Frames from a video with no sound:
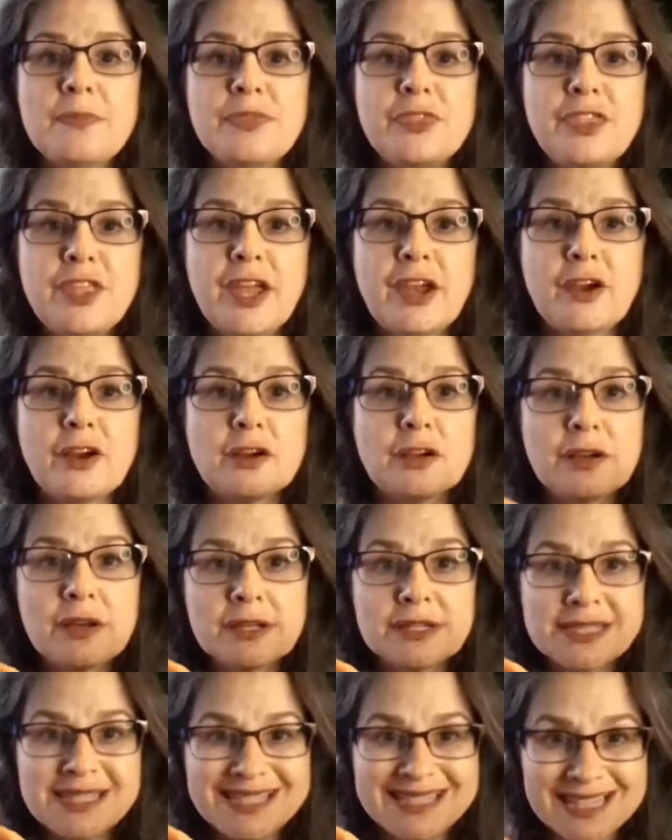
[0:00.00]
they're
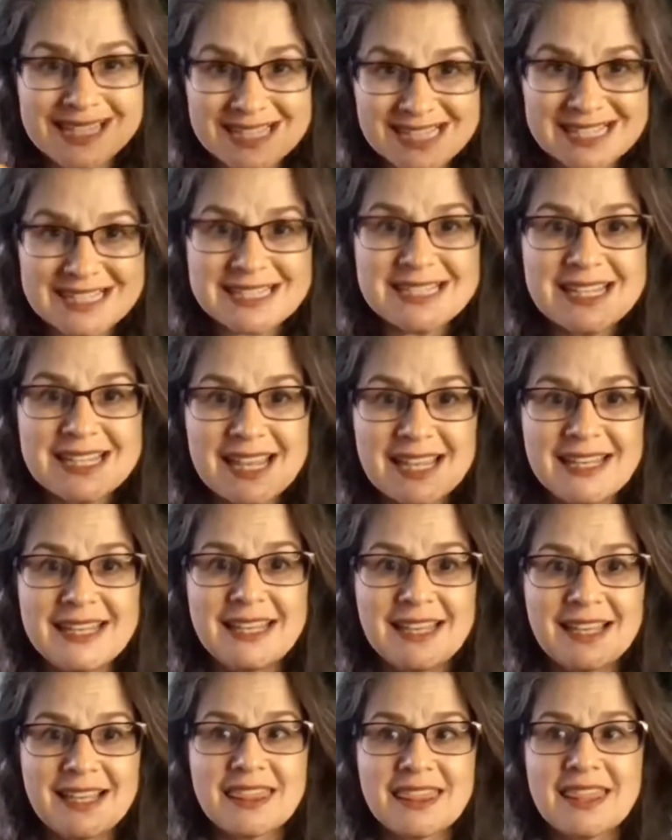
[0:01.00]

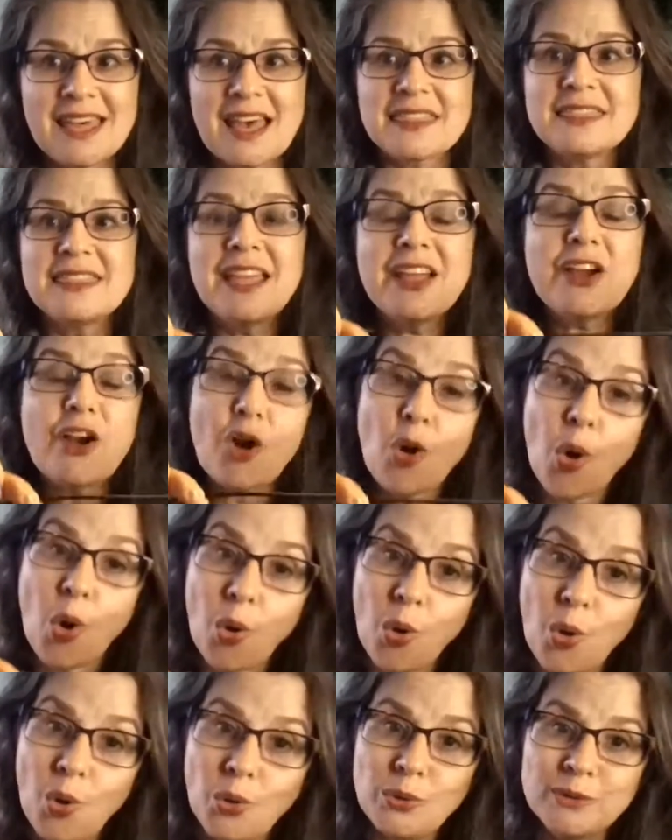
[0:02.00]
sustaining that. They are
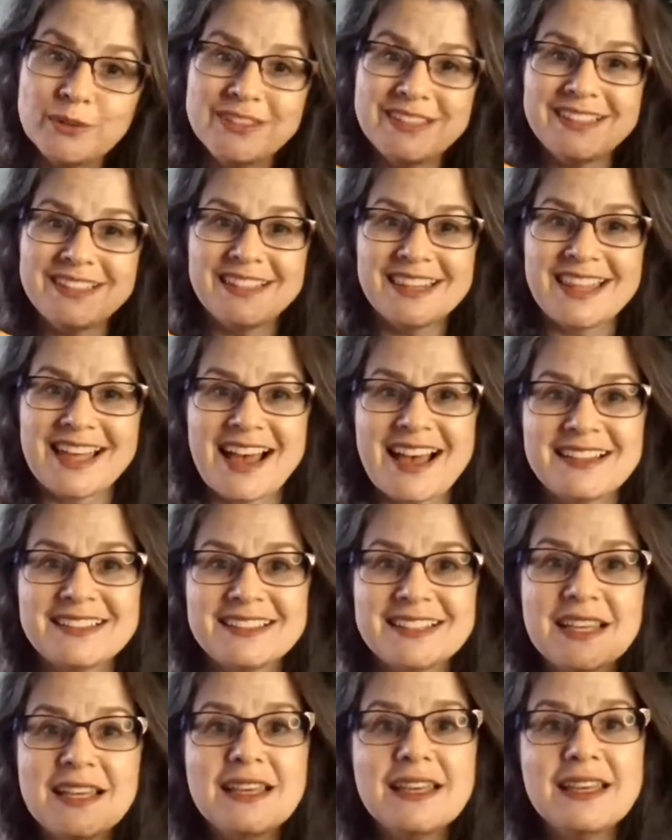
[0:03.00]
holding that
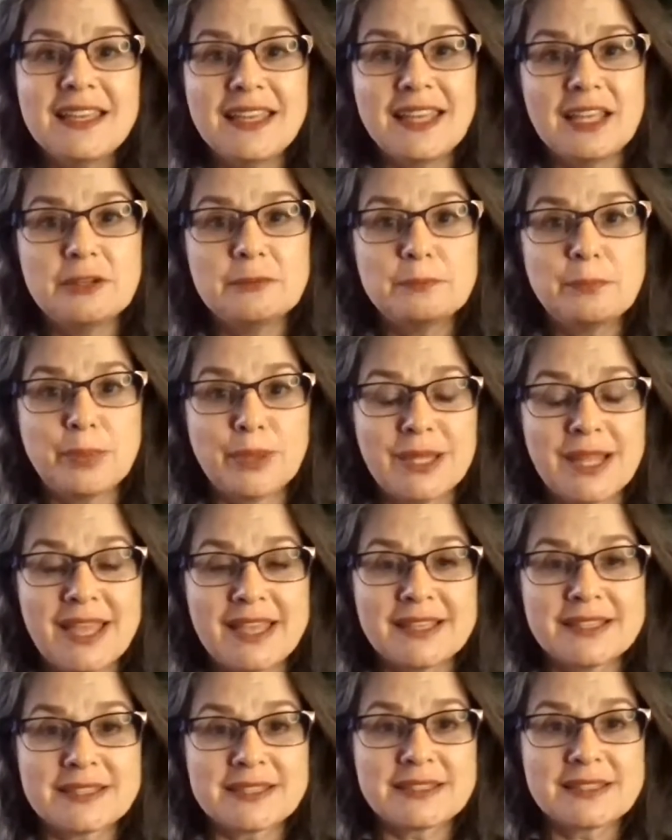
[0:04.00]
in
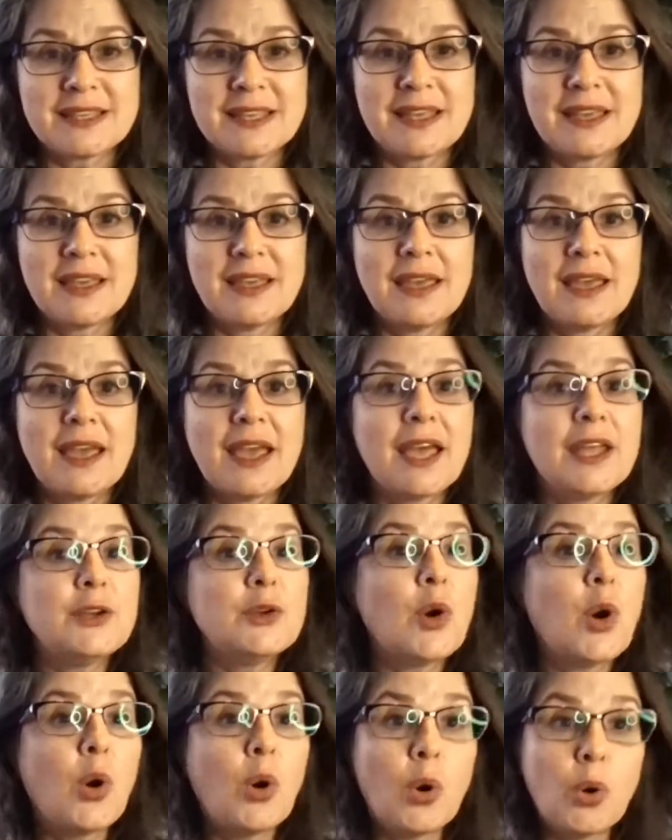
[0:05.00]
place. And
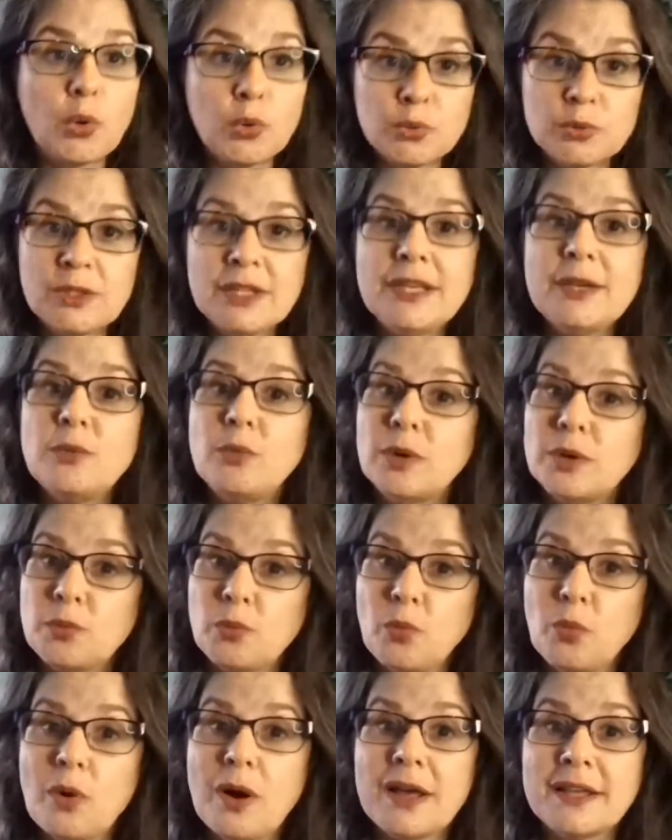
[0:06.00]
only
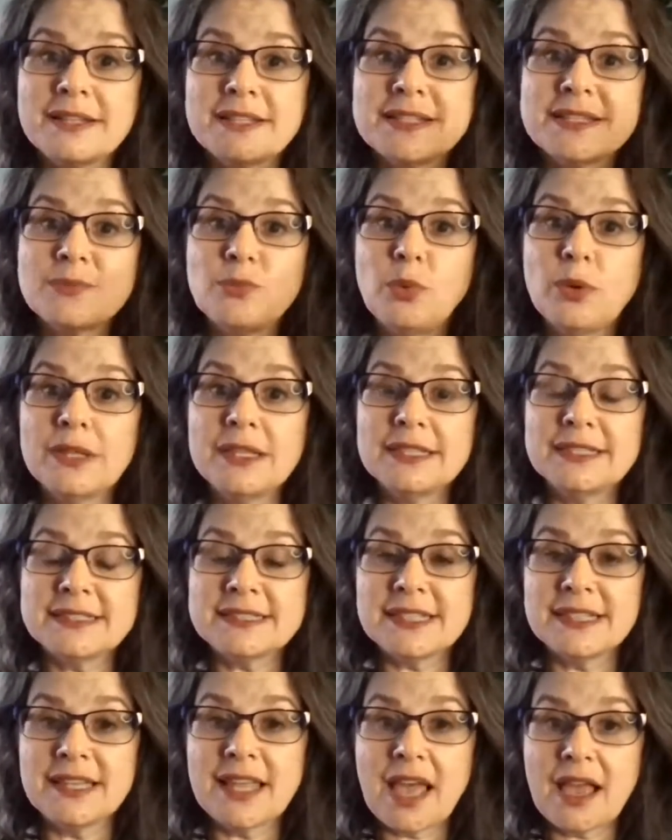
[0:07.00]
when one is willing
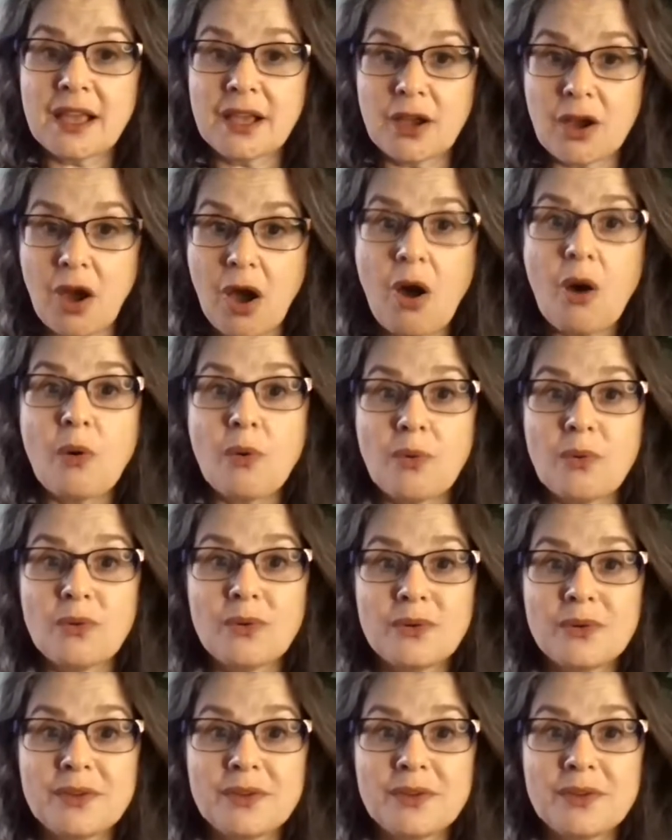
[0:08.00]
to let go,